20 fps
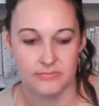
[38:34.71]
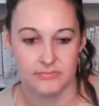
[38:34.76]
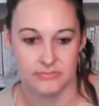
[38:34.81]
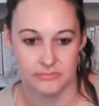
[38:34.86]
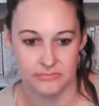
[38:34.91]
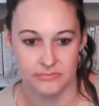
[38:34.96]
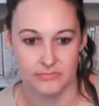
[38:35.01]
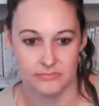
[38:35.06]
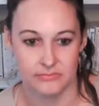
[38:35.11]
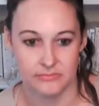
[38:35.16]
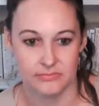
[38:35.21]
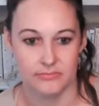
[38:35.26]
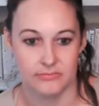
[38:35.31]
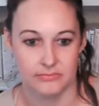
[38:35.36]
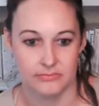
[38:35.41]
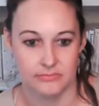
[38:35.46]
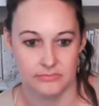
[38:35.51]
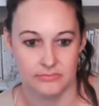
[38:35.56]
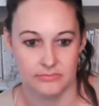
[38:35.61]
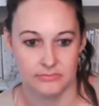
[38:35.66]

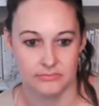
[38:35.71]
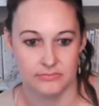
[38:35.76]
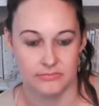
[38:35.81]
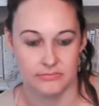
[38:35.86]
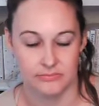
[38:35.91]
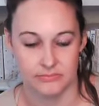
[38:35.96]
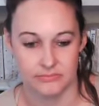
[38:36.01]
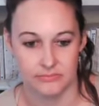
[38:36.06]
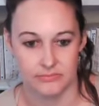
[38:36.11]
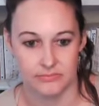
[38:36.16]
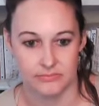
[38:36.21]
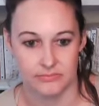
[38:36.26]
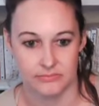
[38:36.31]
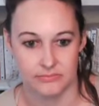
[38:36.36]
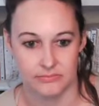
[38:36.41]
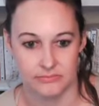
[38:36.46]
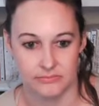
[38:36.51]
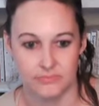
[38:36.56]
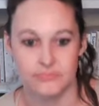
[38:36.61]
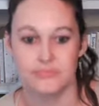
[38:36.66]

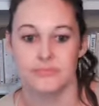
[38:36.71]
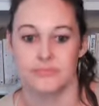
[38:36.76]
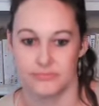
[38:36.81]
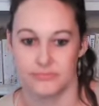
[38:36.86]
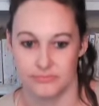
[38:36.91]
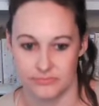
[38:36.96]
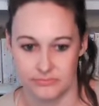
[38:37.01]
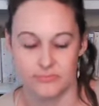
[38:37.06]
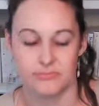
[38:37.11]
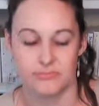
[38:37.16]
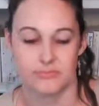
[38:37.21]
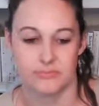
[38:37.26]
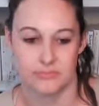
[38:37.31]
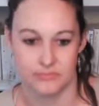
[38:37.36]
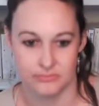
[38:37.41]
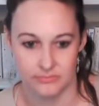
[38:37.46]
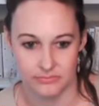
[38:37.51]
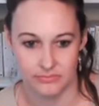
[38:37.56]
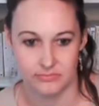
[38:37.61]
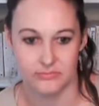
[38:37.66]

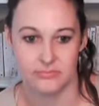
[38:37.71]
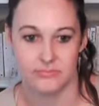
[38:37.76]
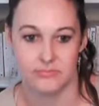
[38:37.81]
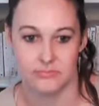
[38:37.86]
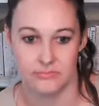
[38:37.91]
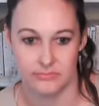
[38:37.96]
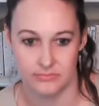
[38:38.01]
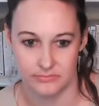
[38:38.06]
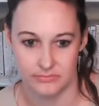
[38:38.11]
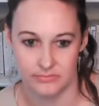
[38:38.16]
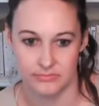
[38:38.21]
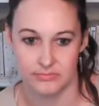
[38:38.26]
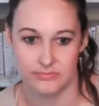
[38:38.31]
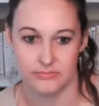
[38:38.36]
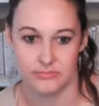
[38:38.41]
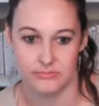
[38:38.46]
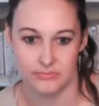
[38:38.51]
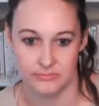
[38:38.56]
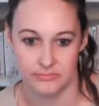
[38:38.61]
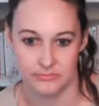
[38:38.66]

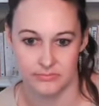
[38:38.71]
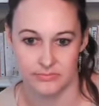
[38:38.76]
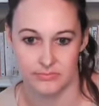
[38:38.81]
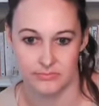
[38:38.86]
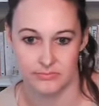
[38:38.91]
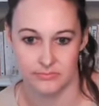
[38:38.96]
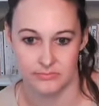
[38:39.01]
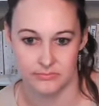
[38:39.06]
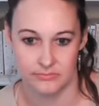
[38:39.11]
The person shown says nothing.